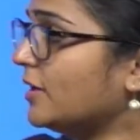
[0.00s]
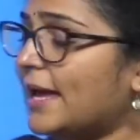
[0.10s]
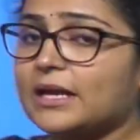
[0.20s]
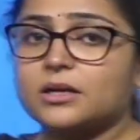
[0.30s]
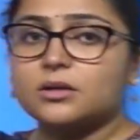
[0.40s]

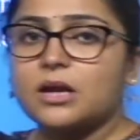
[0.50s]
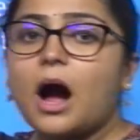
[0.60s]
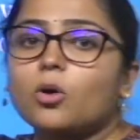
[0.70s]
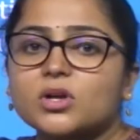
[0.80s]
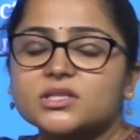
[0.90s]
like
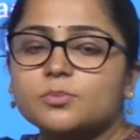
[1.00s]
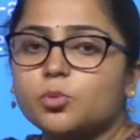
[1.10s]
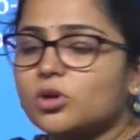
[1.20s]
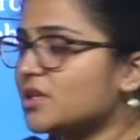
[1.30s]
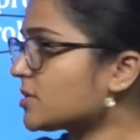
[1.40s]
how does a
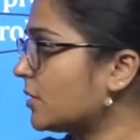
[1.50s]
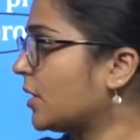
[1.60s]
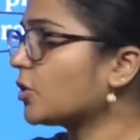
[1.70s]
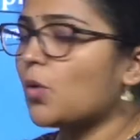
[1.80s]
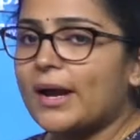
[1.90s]
police
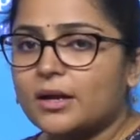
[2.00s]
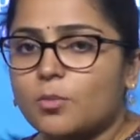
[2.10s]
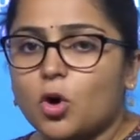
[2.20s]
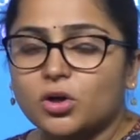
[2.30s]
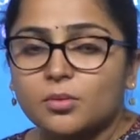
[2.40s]
inquire
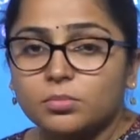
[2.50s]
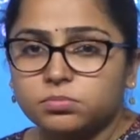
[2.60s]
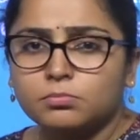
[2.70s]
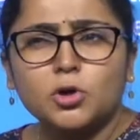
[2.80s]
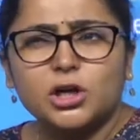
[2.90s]
about a
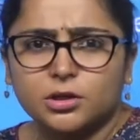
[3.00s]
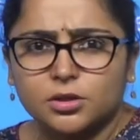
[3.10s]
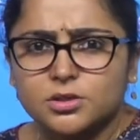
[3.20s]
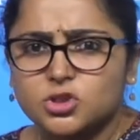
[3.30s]
murder.